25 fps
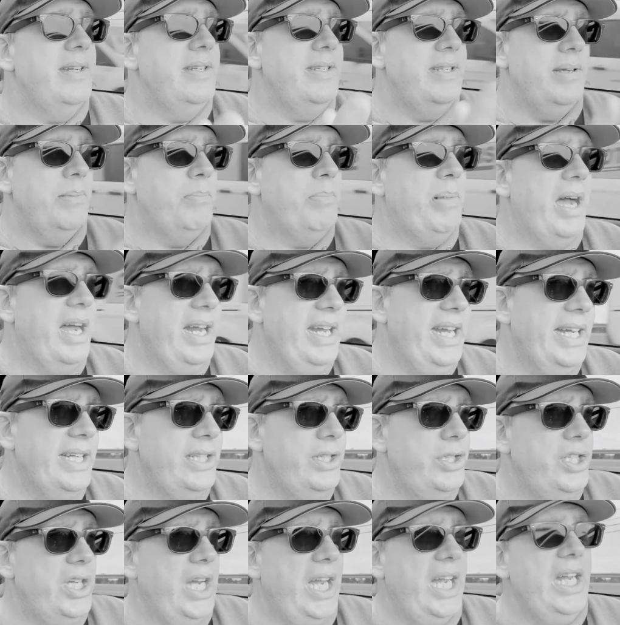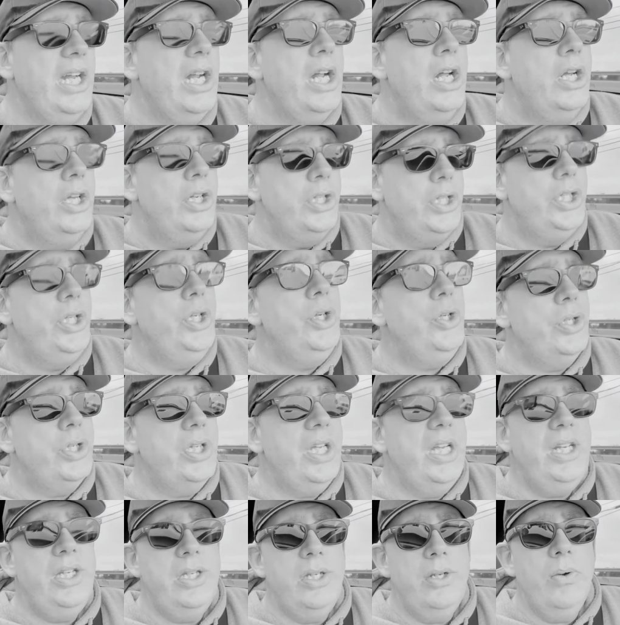to Binance Chain
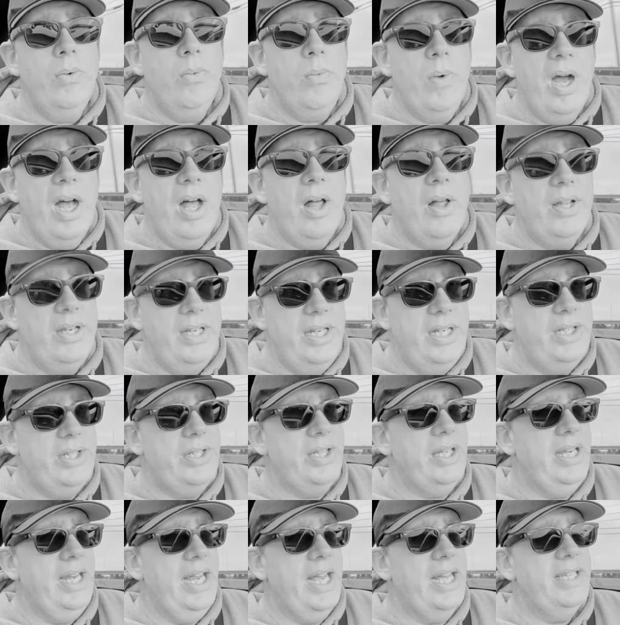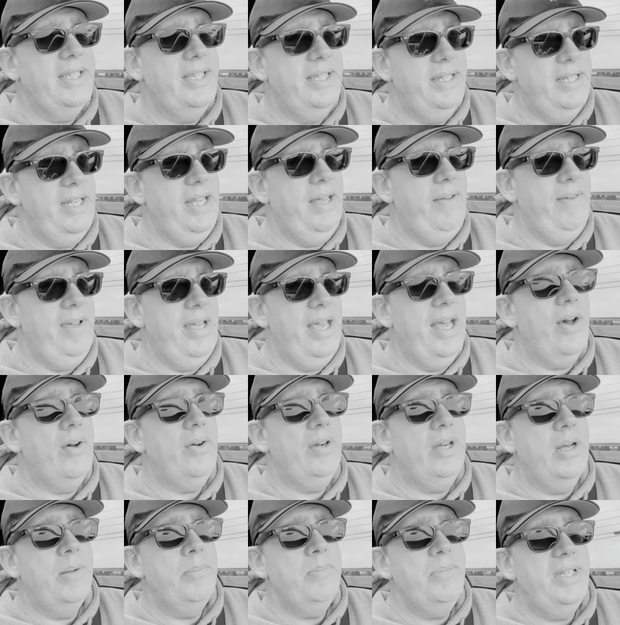usually do well initially as the TVL
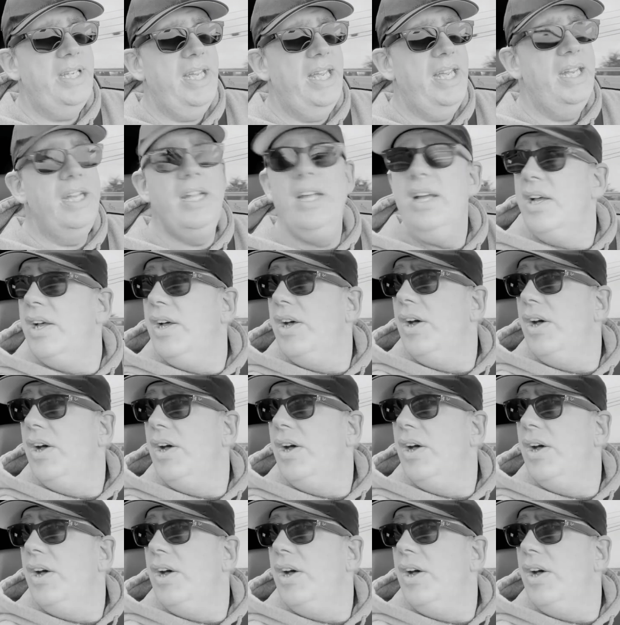comes in.